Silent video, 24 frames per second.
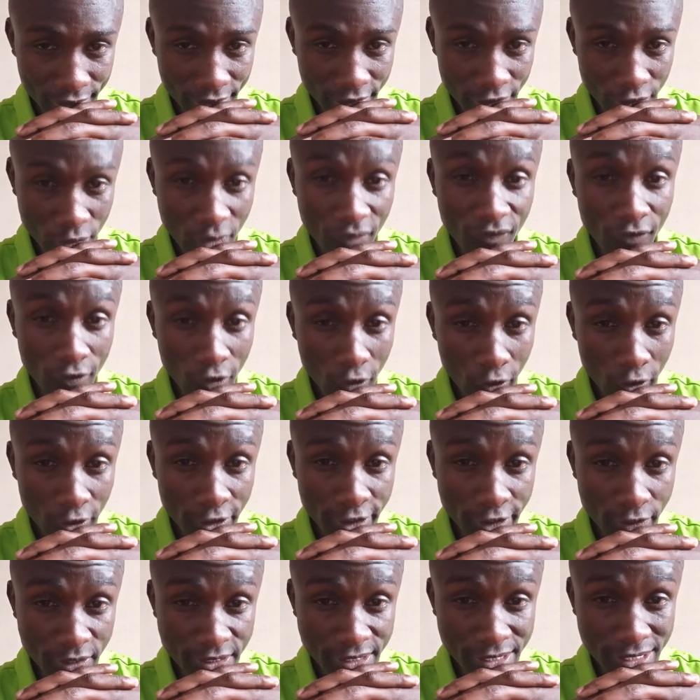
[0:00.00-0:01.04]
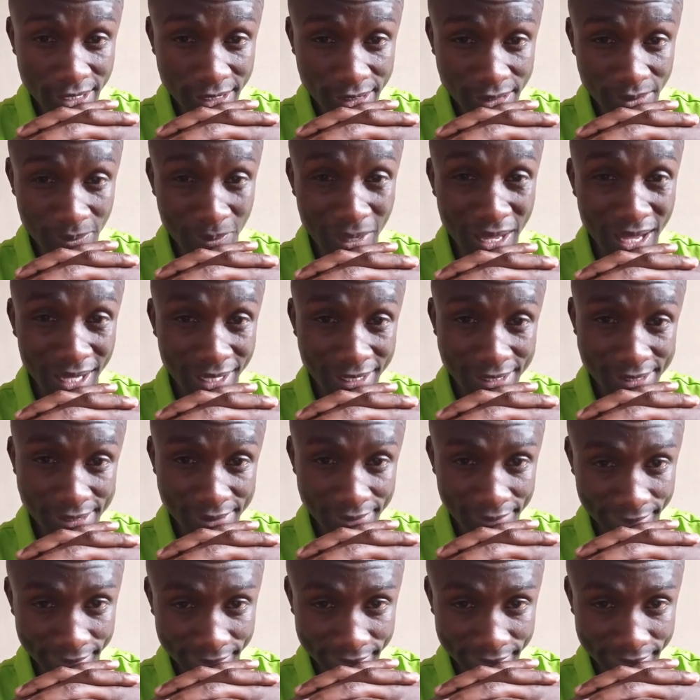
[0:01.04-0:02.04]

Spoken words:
You have locked your 6 marks.